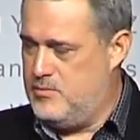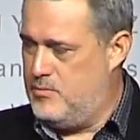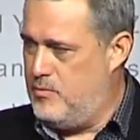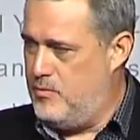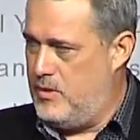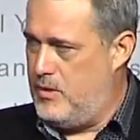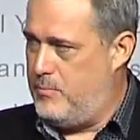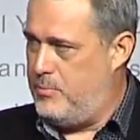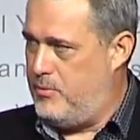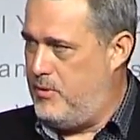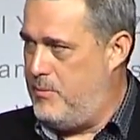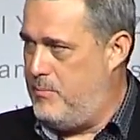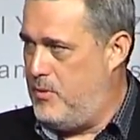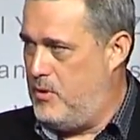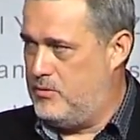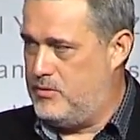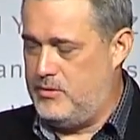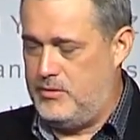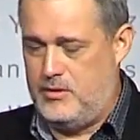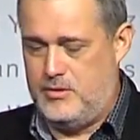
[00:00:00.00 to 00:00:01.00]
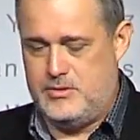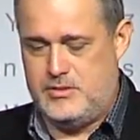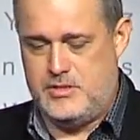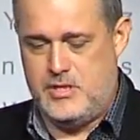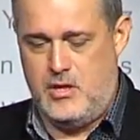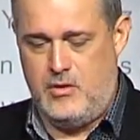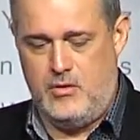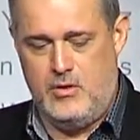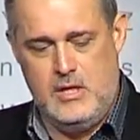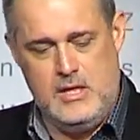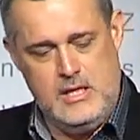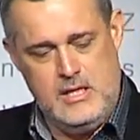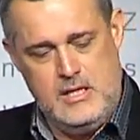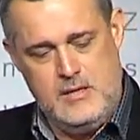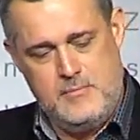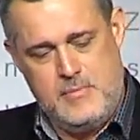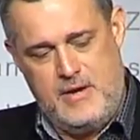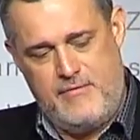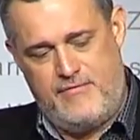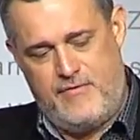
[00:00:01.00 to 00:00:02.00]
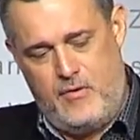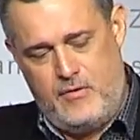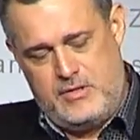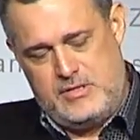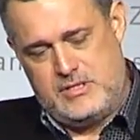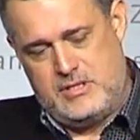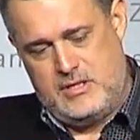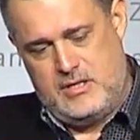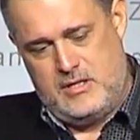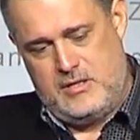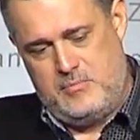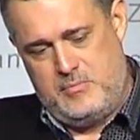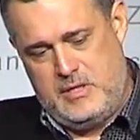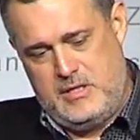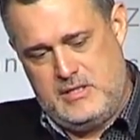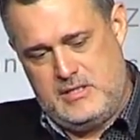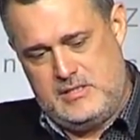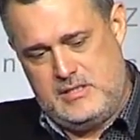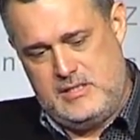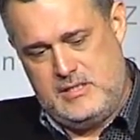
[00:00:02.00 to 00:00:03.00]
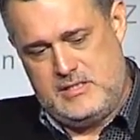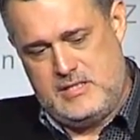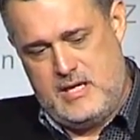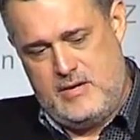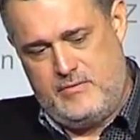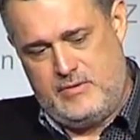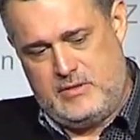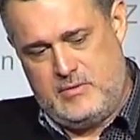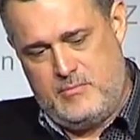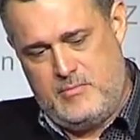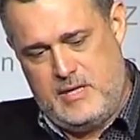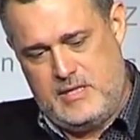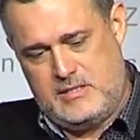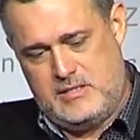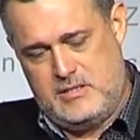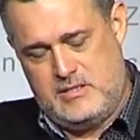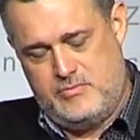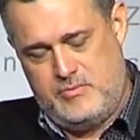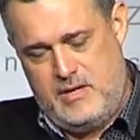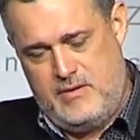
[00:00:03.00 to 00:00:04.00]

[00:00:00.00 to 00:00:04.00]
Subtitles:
So we want to play both of those. So by focusing on the B2C side with the message,